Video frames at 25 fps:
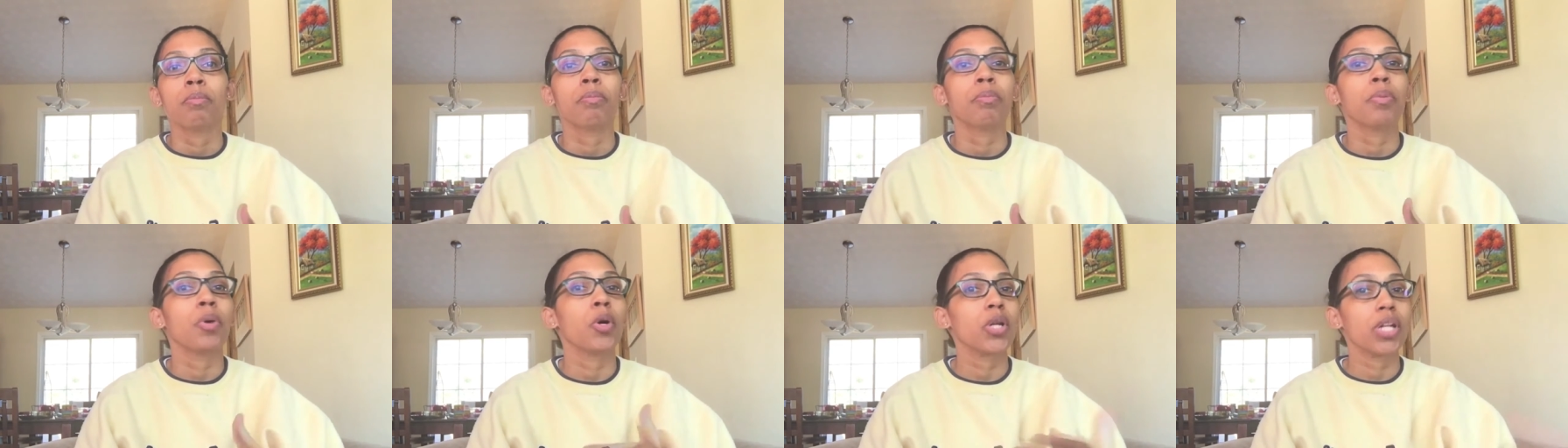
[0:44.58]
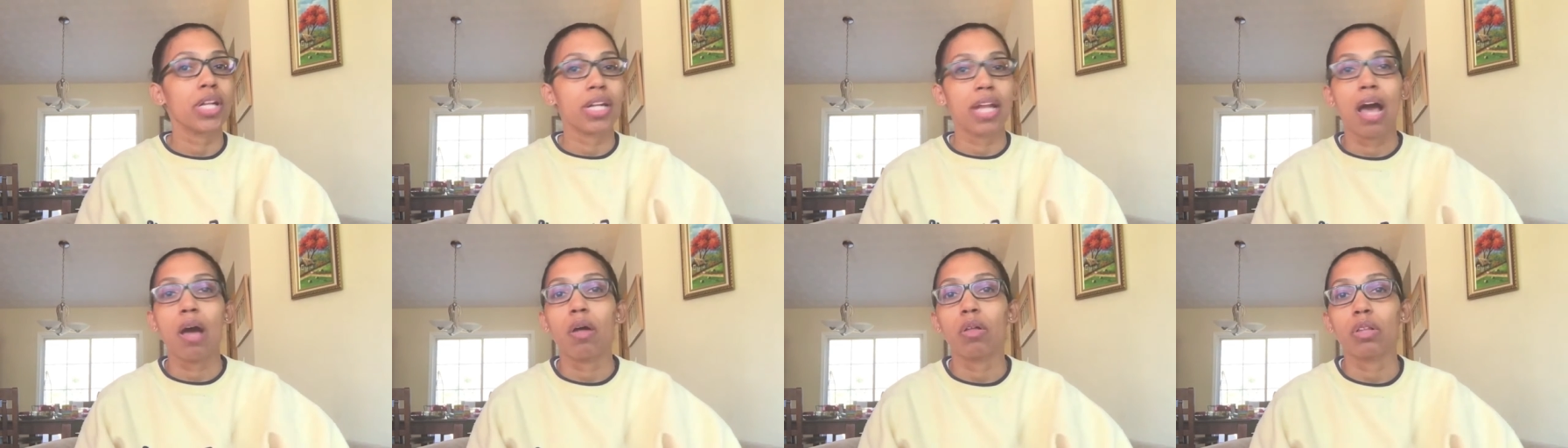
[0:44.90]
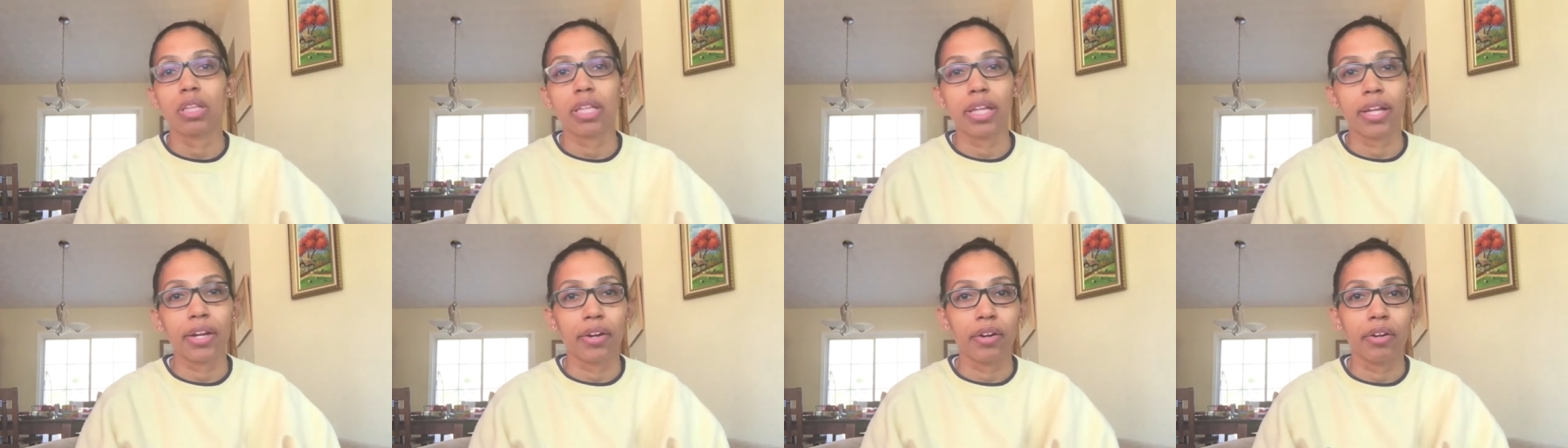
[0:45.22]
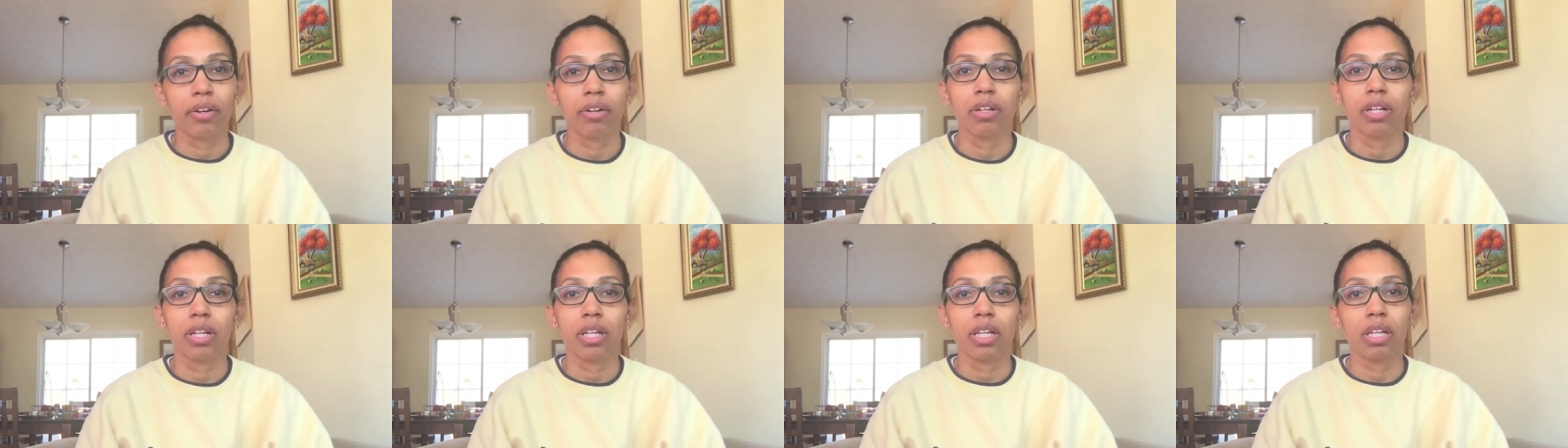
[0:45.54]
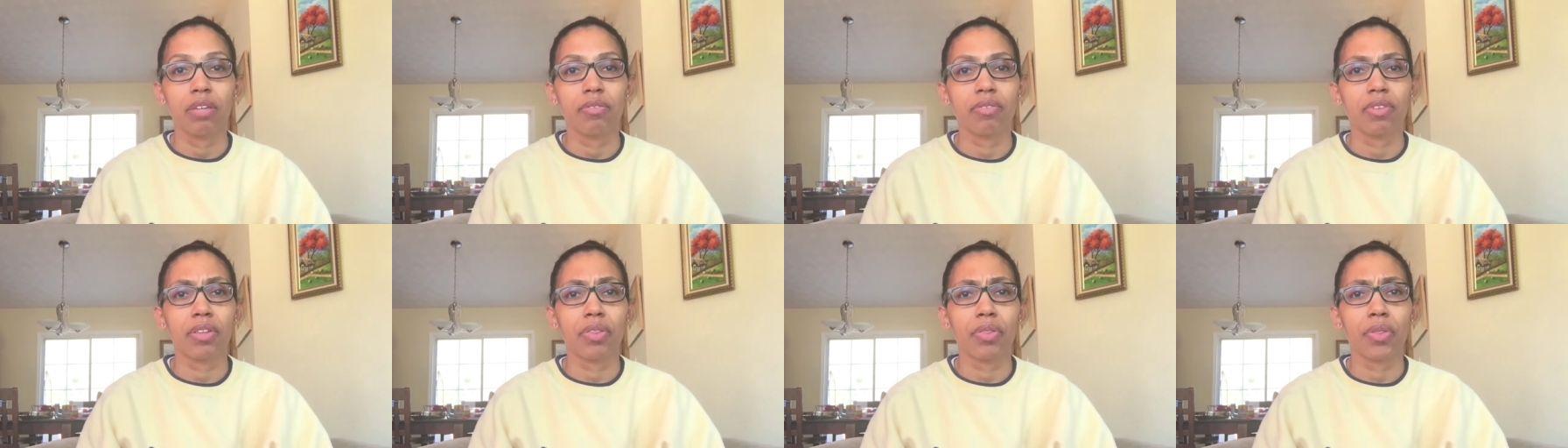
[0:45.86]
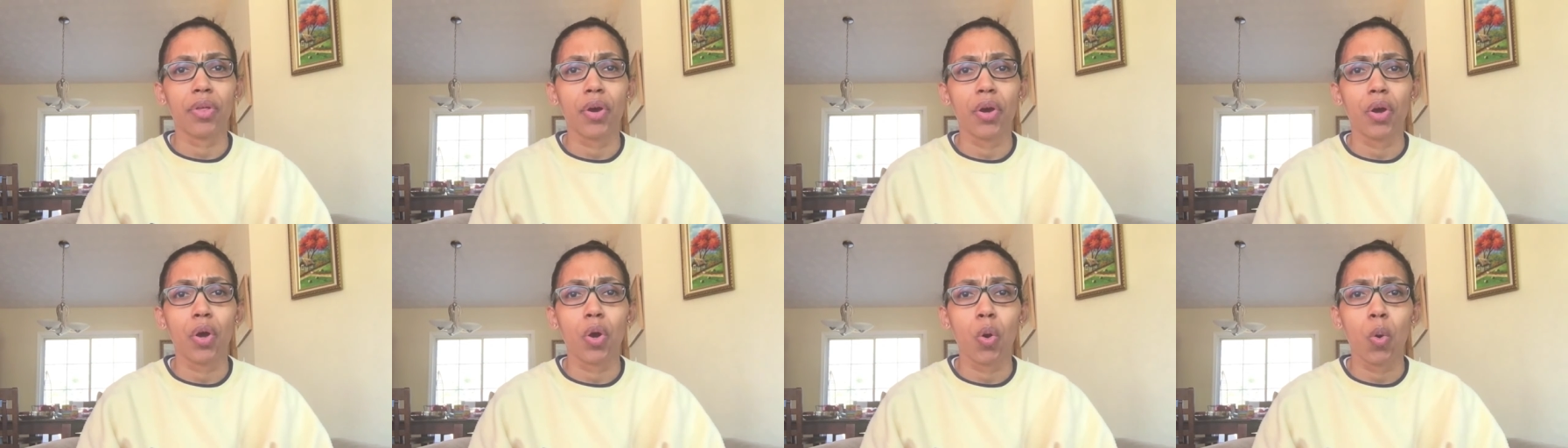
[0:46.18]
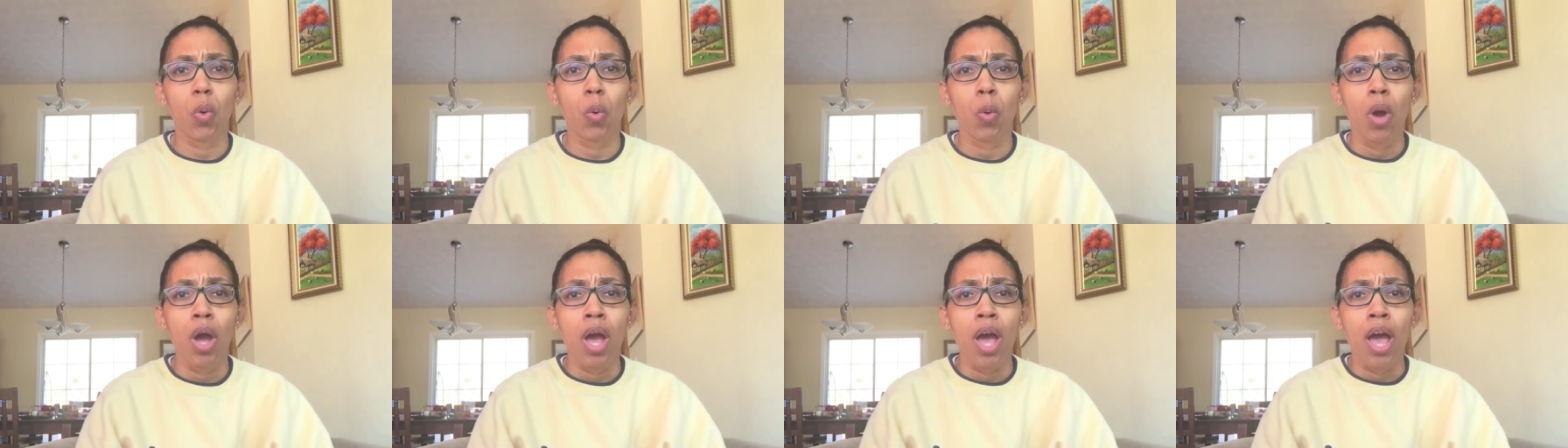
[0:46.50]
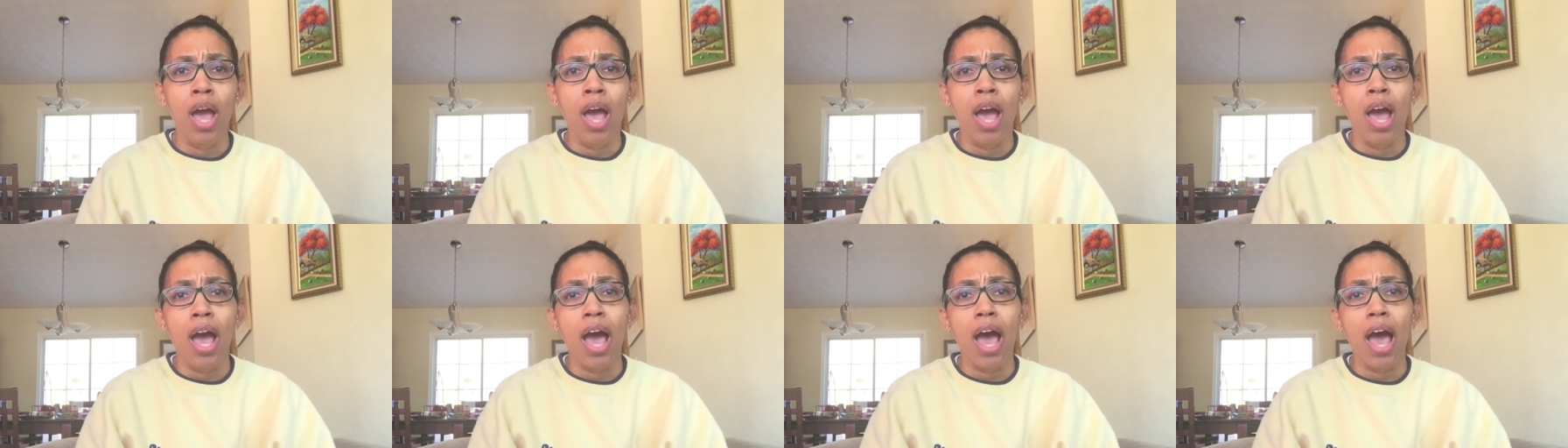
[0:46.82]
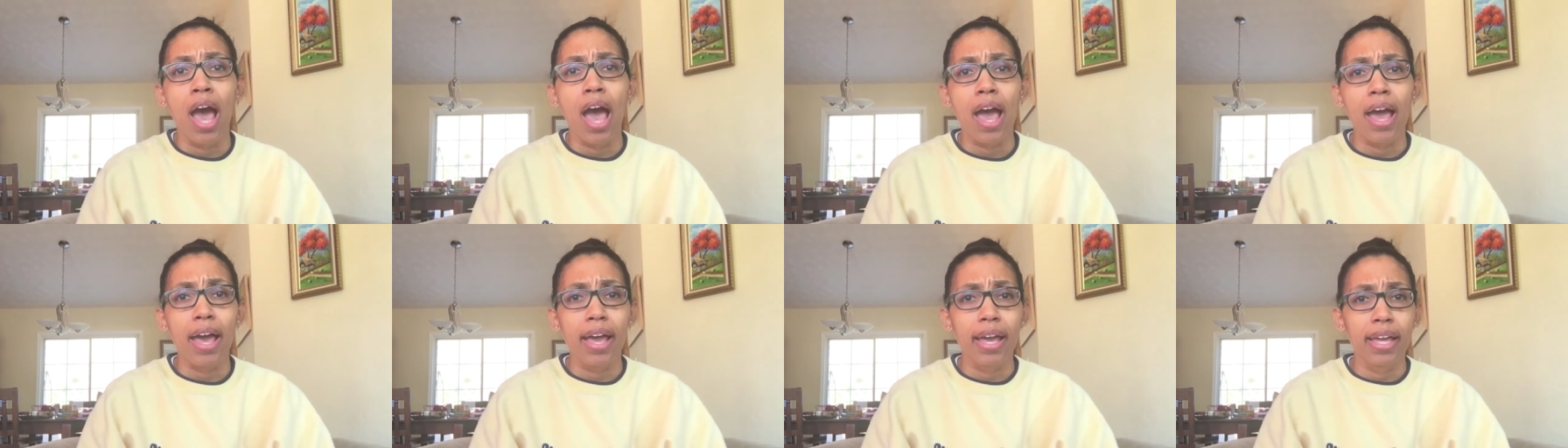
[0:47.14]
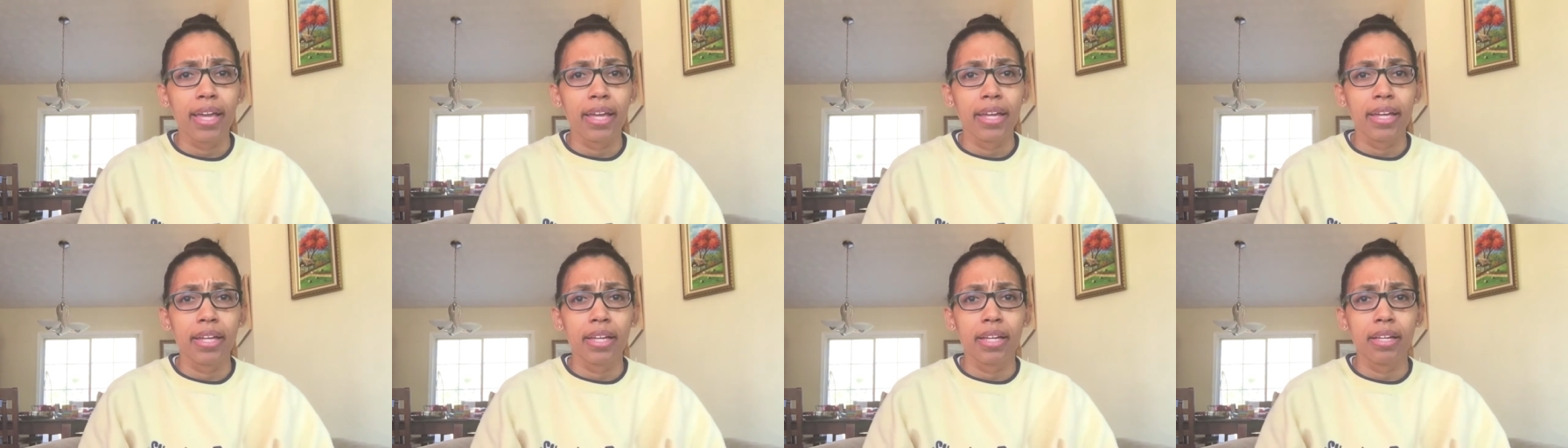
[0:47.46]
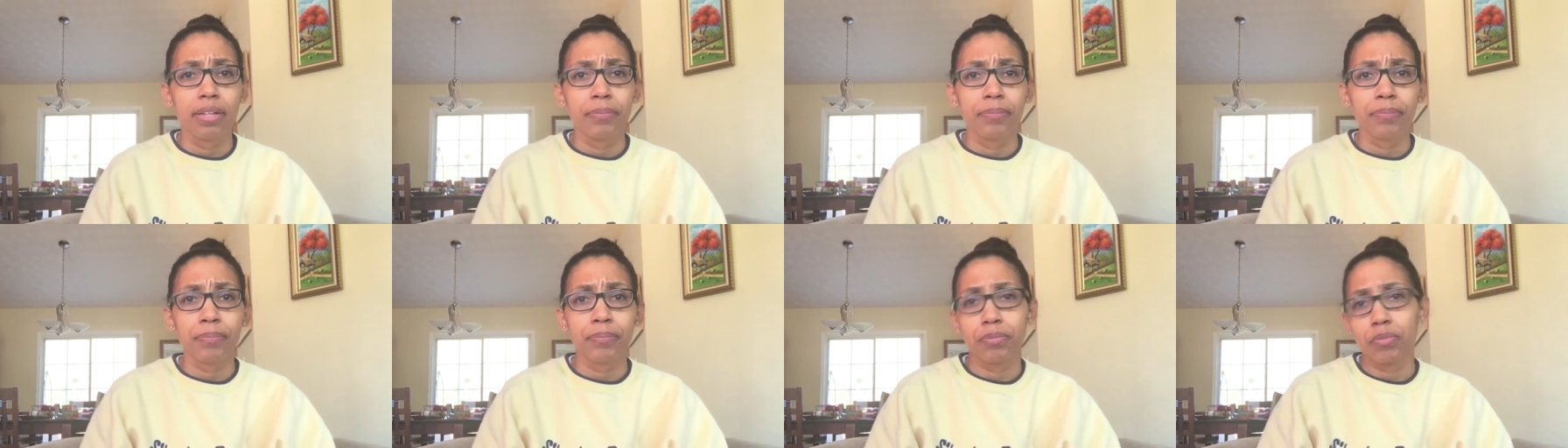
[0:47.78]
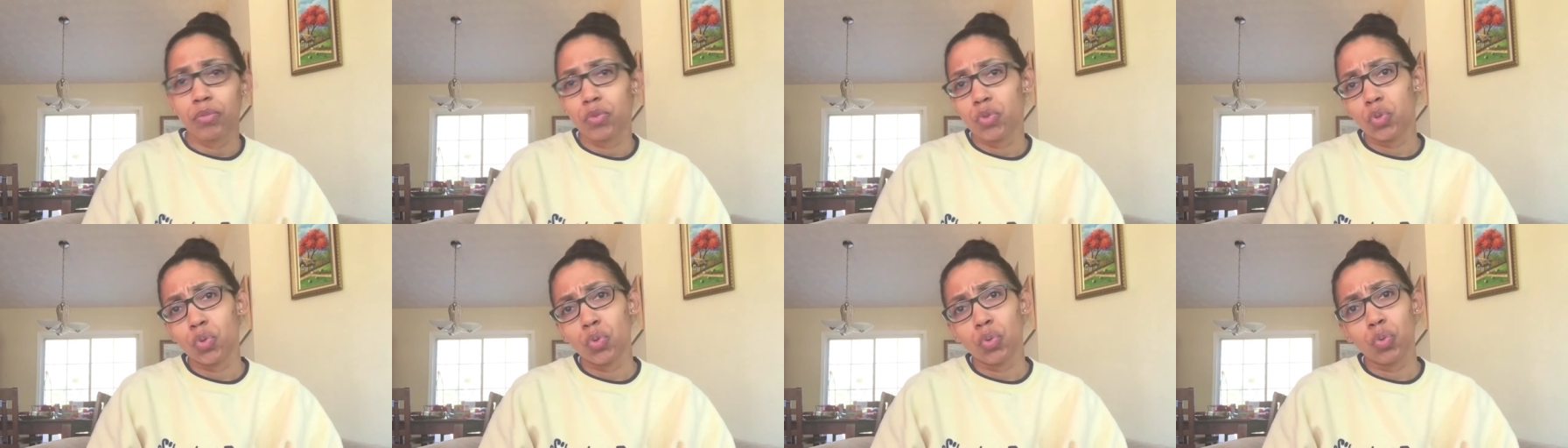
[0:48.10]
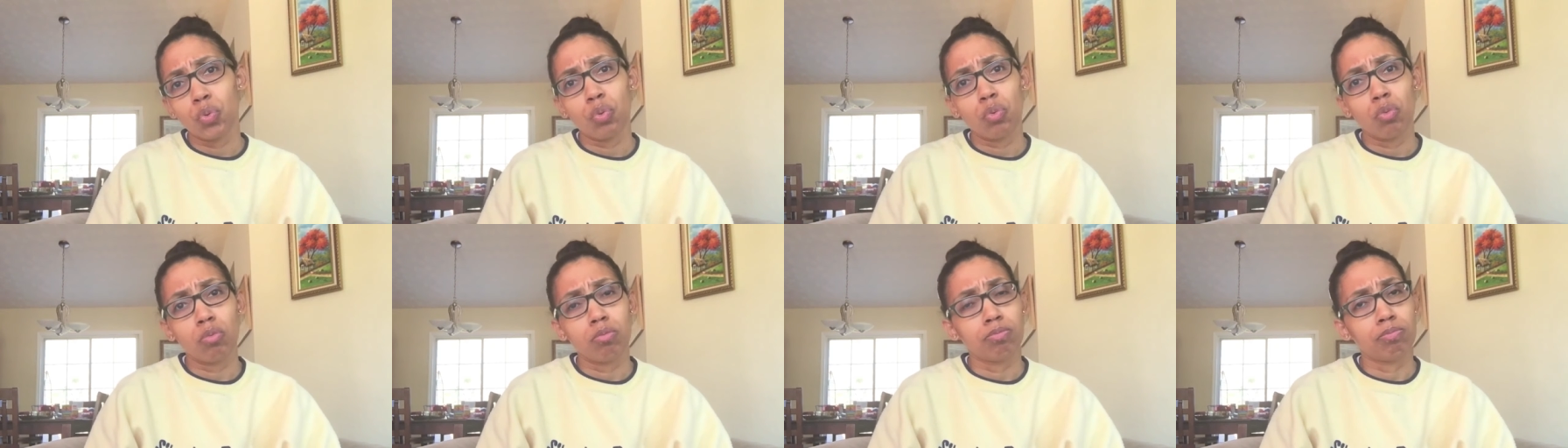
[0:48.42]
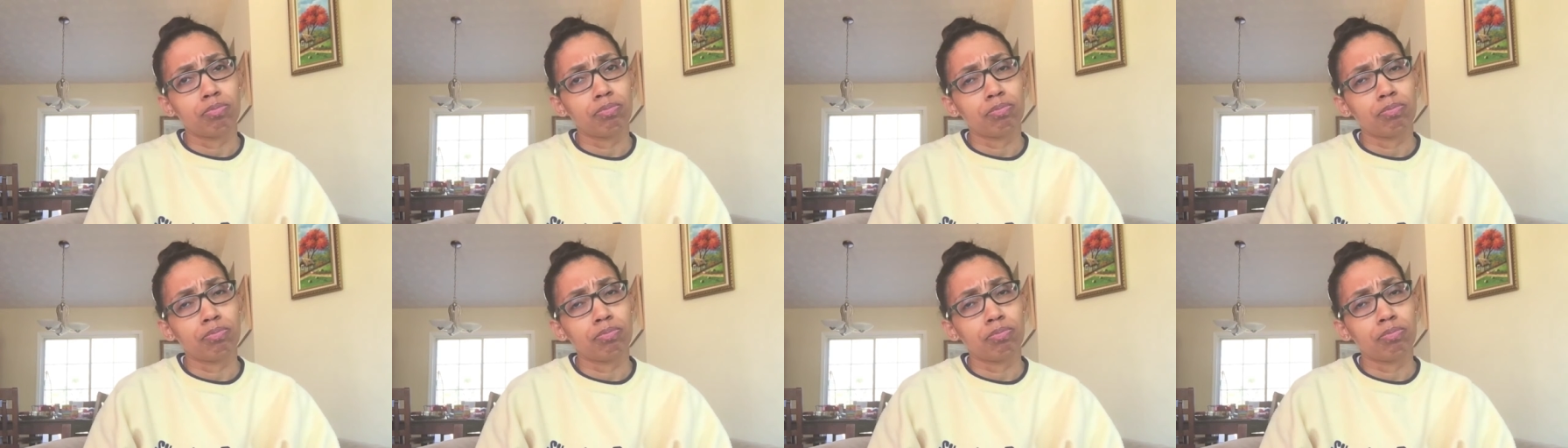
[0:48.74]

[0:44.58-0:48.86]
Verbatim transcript: put it out there, even though I do